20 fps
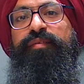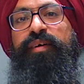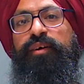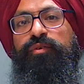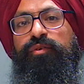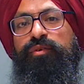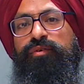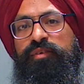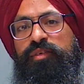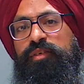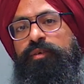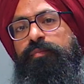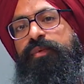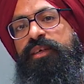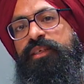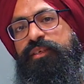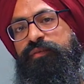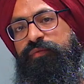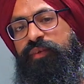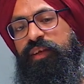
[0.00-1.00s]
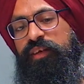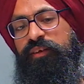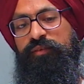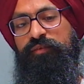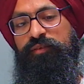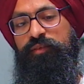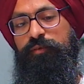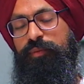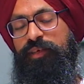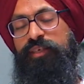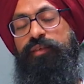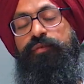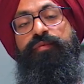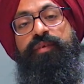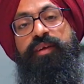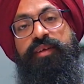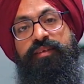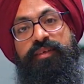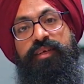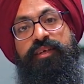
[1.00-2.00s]
I go to specific,
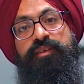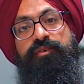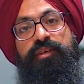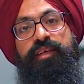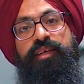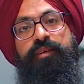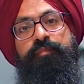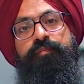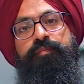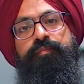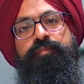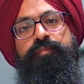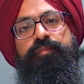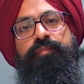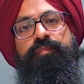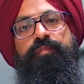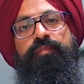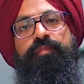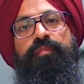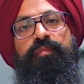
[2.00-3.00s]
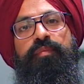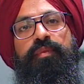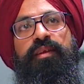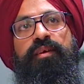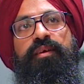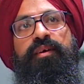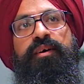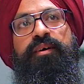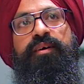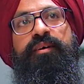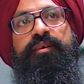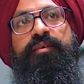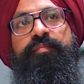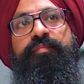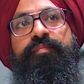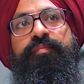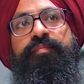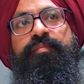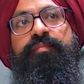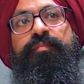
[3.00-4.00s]
specifics, actually, uh,
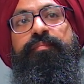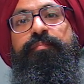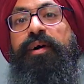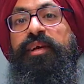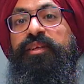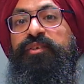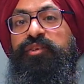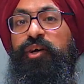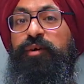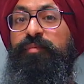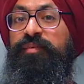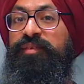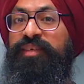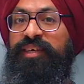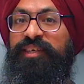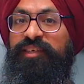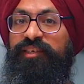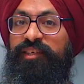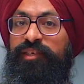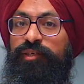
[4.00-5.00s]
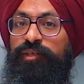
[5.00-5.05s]
my job is actually